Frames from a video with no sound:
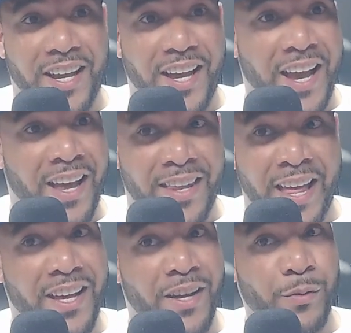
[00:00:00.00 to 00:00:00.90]
And
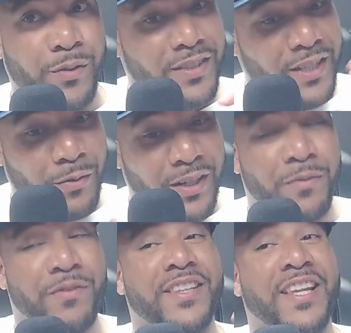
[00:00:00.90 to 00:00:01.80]
that
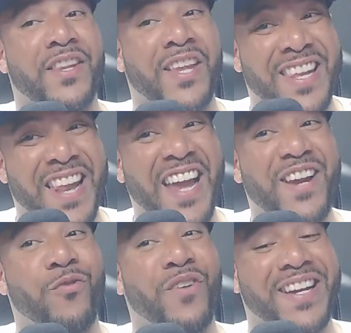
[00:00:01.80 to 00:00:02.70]
the night
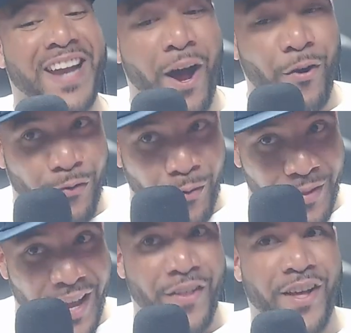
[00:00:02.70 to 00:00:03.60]
went down from
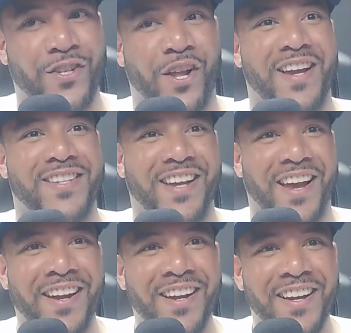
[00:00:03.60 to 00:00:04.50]
there. That's all I say.
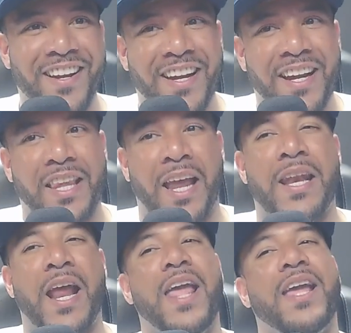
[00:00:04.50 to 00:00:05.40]
The
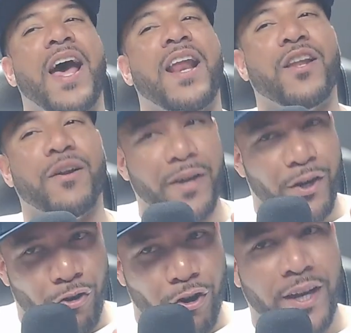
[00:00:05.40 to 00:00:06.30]
night got a little bit
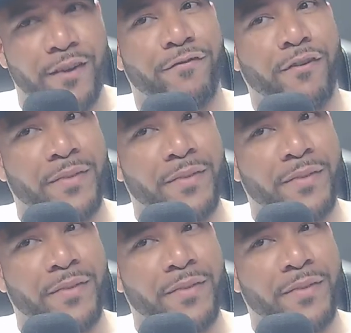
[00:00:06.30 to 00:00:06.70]
crooked from